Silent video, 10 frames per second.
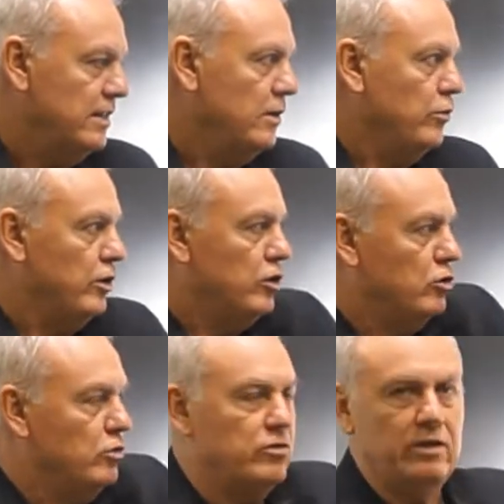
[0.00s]
that were
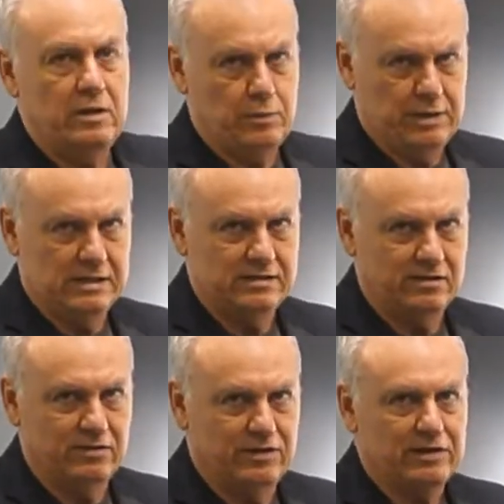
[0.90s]
used in the
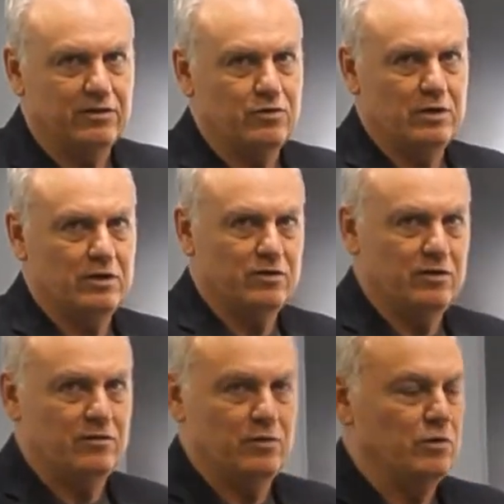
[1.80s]
process of the
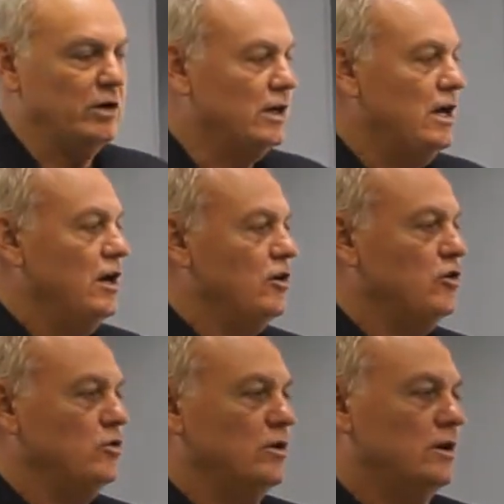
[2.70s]
construction of the work,
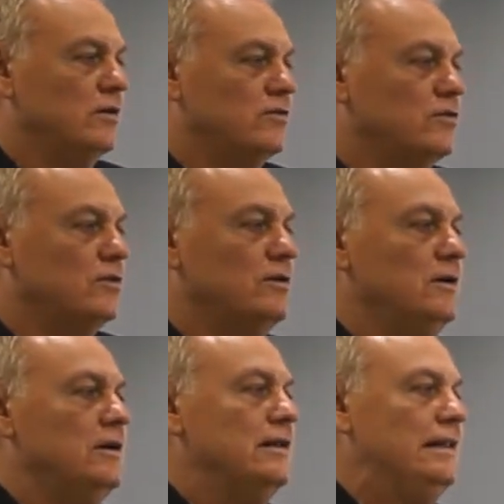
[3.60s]
you are
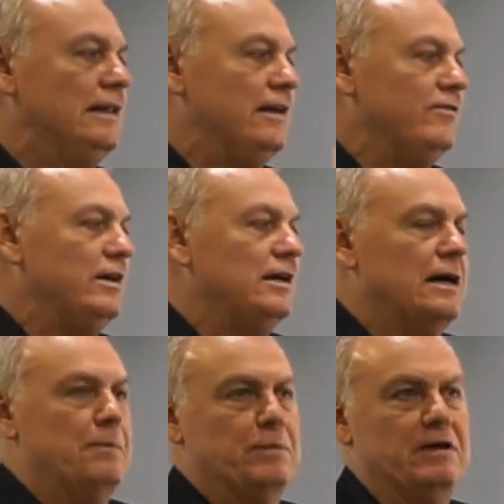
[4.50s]
also
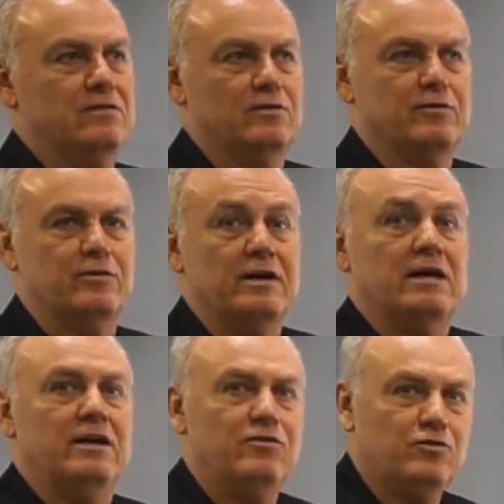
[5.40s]
leaving a piece of
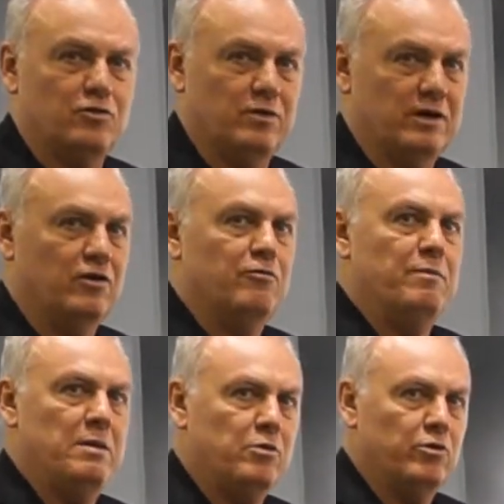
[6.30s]
history, of
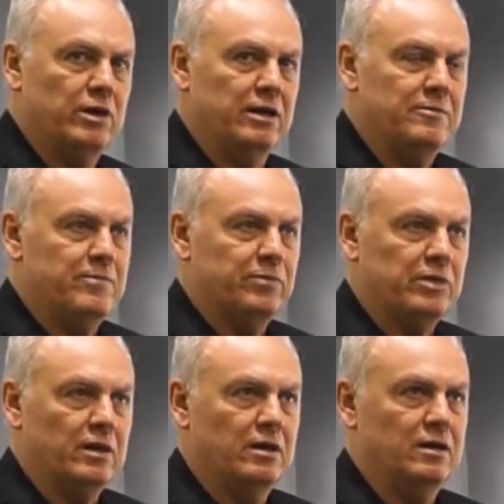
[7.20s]
memory,
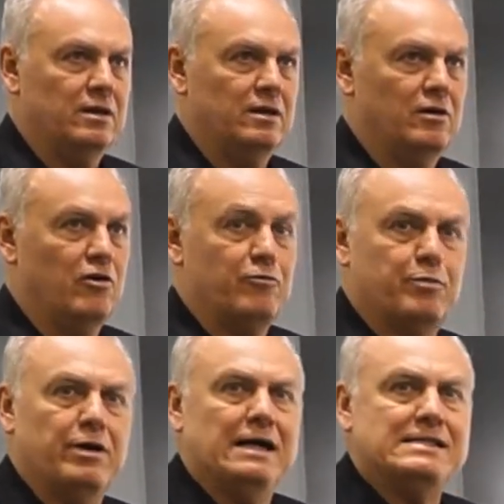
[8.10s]
of
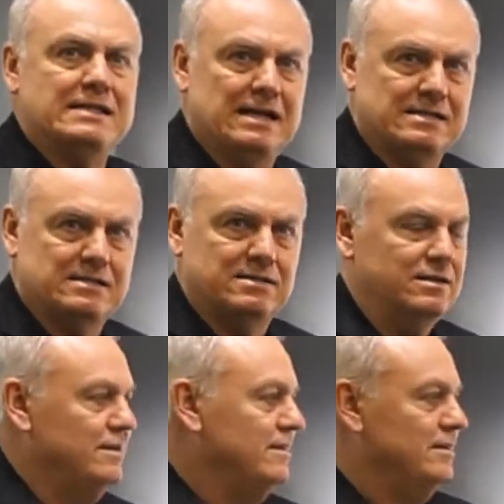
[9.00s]
process
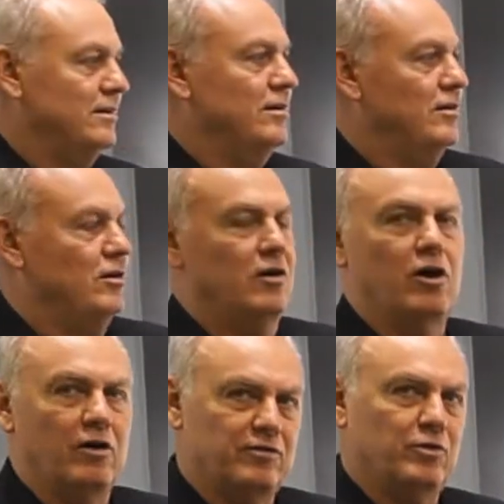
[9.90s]

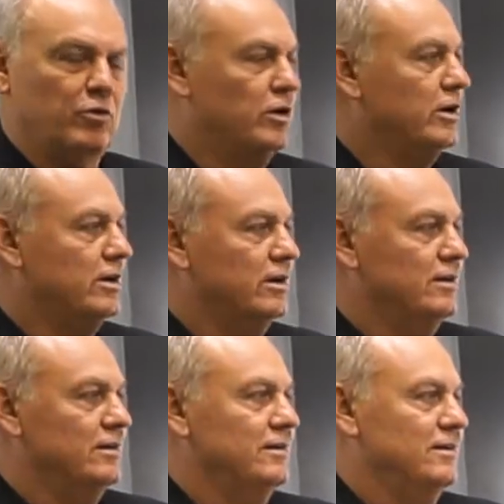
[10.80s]
of the work
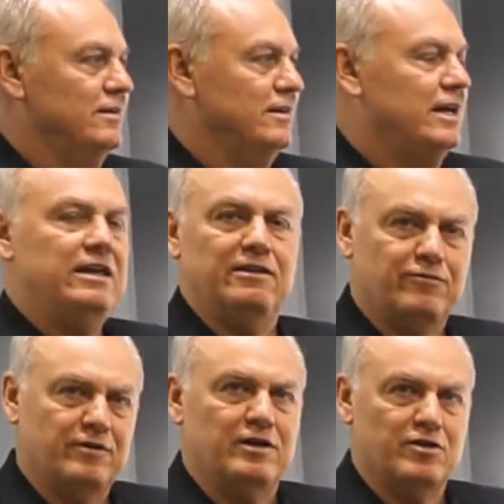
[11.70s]
in the
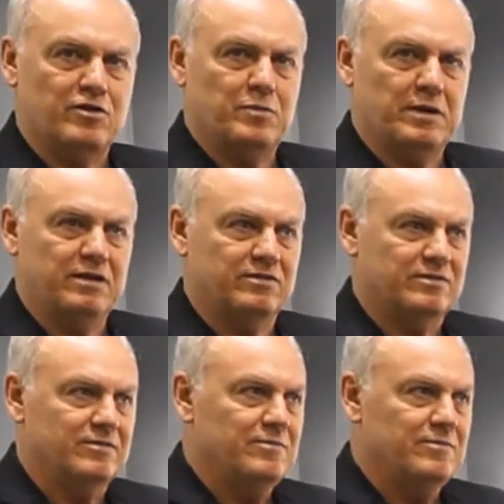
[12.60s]
finished piece.